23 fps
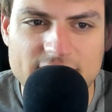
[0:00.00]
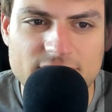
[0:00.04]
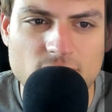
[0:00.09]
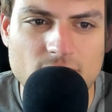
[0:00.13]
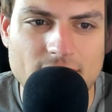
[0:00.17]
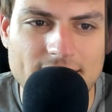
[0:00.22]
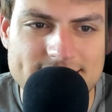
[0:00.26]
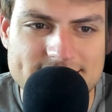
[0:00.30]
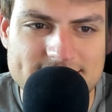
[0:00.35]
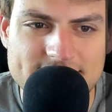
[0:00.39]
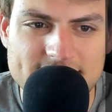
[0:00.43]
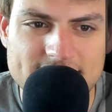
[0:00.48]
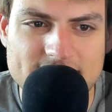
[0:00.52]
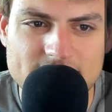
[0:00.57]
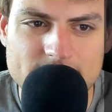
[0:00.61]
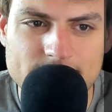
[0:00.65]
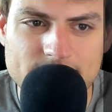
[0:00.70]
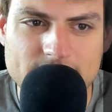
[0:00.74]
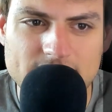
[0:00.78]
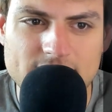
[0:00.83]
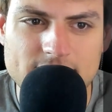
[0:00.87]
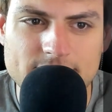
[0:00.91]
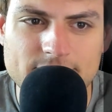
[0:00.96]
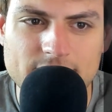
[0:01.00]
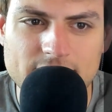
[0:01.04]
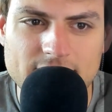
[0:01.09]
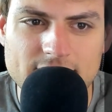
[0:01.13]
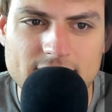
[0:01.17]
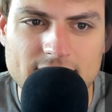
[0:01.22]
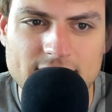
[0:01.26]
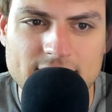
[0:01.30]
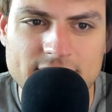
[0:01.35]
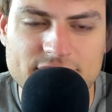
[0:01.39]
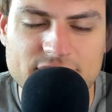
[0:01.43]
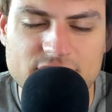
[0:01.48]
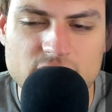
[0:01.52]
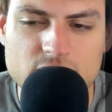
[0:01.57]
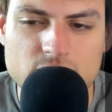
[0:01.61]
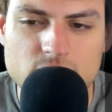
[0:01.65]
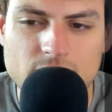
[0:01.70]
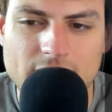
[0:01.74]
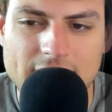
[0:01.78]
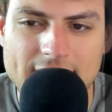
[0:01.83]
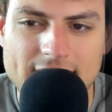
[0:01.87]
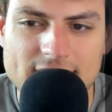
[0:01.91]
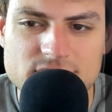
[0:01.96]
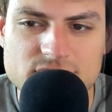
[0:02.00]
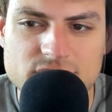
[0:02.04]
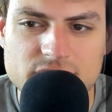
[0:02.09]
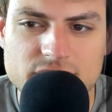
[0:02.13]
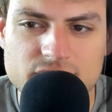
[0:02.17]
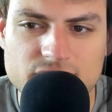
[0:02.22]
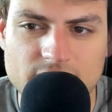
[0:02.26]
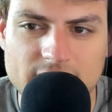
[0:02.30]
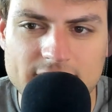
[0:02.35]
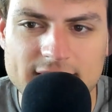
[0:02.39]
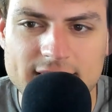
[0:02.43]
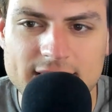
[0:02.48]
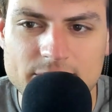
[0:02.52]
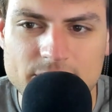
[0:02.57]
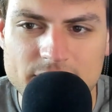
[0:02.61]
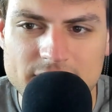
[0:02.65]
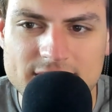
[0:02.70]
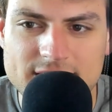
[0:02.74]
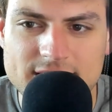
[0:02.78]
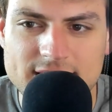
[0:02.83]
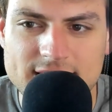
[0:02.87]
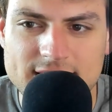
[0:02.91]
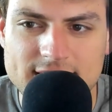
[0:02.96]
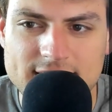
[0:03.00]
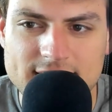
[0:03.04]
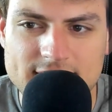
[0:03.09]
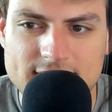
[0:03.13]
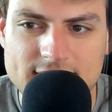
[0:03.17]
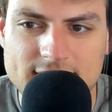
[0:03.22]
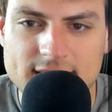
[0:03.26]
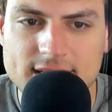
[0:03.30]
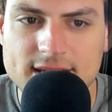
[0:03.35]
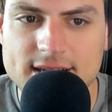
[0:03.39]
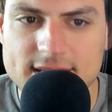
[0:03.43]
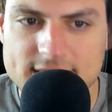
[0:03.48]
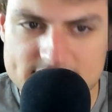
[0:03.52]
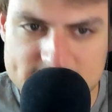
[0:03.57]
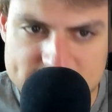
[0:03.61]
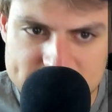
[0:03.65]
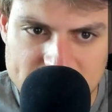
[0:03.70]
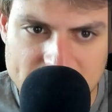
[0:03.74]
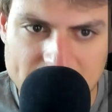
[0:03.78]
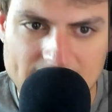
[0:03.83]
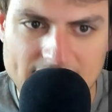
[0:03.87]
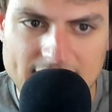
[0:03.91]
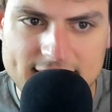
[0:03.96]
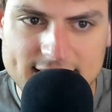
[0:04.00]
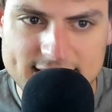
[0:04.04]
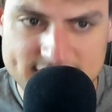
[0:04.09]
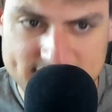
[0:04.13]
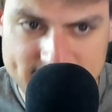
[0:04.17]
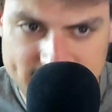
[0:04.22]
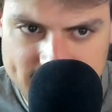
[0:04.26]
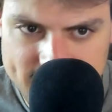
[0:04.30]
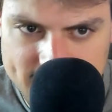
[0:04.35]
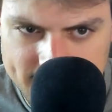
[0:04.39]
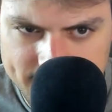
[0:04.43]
watt T D P, but if you actually run it with the stock T D